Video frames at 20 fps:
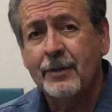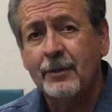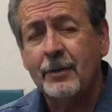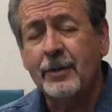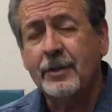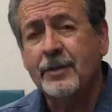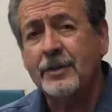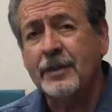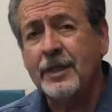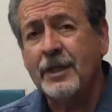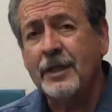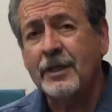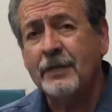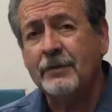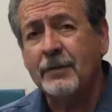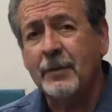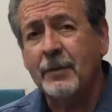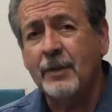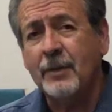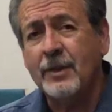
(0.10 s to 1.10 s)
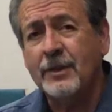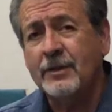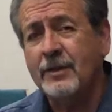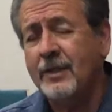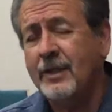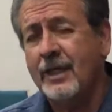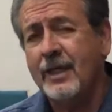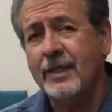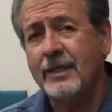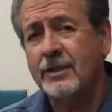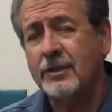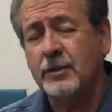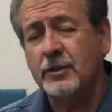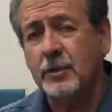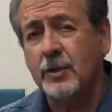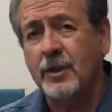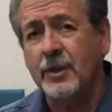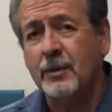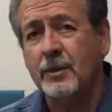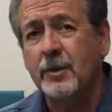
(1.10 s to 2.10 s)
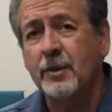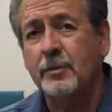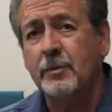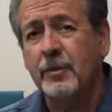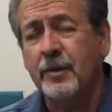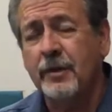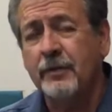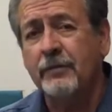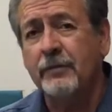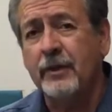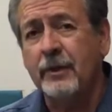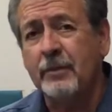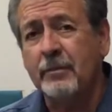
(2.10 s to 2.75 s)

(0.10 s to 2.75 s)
Well, good day, everyone. Today, I just want to real briefly